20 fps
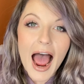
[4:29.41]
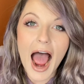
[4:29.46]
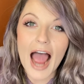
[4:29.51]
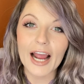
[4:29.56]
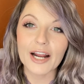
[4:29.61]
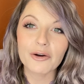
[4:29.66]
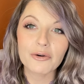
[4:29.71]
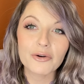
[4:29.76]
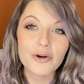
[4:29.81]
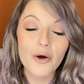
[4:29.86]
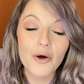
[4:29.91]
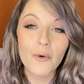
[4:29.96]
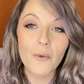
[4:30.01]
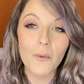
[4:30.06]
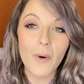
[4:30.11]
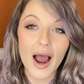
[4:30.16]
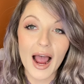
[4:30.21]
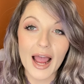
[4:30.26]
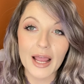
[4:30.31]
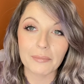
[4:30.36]
I don't know
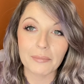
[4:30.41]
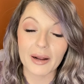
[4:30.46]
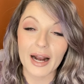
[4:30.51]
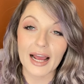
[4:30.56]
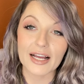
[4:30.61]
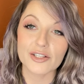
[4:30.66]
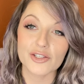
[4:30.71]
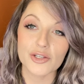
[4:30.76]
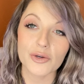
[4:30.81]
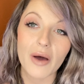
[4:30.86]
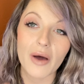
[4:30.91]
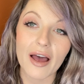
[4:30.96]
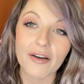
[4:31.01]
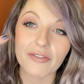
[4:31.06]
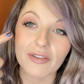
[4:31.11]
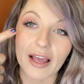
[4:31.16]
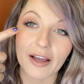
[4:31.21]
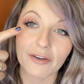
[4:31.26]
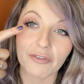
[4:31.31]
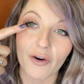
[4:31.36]
why, but I do
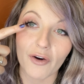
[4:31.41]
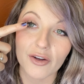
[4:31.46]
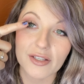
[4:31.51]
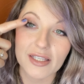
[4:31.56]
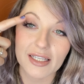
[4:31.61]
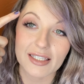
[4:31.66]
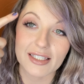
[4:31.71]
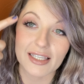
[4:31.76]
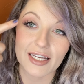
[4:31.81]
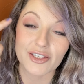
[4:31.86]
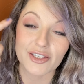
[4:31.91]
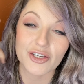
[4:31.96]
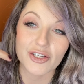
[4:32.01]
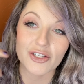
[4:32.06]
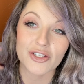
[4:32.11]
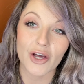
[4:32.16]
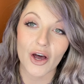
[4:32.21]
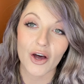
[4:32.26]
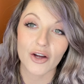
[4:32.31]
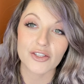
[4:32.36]
have like false
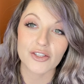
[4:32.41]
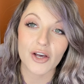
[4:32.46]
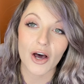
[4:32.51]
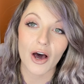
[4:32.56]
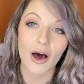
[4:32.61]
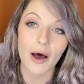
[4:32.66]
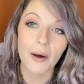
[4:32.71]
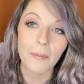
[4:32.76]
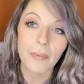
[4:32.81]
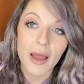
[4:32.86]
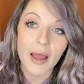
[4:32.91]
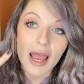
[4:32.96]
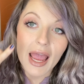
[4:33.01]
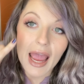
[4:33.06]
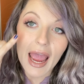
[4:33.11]
extensions on top.